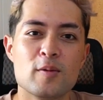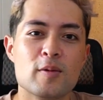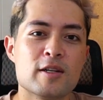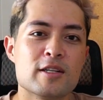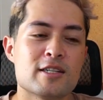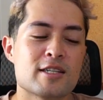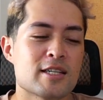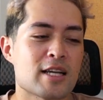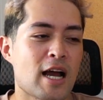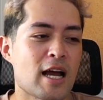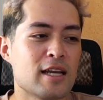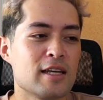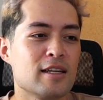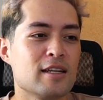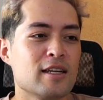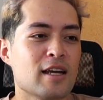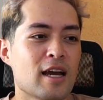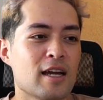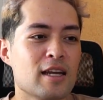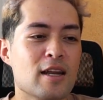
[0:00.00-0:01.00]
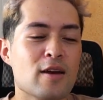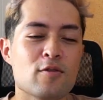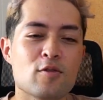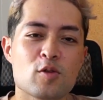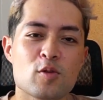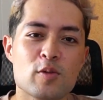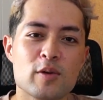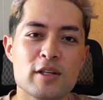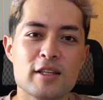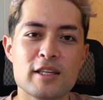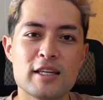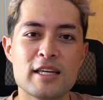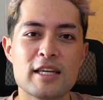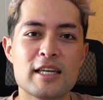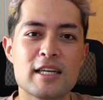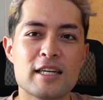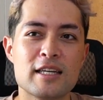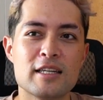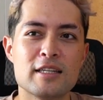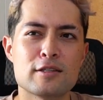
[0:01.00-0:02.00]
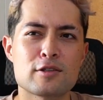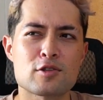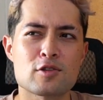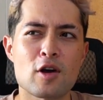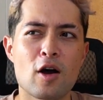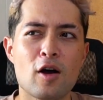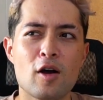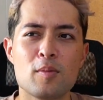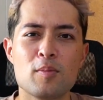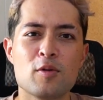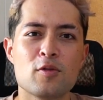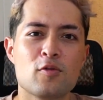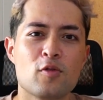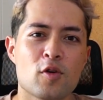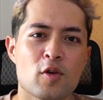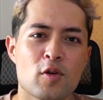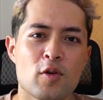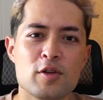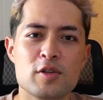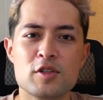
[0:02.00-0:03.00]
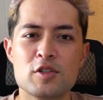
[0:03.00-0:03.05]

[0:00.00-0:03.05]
which I never really saw before going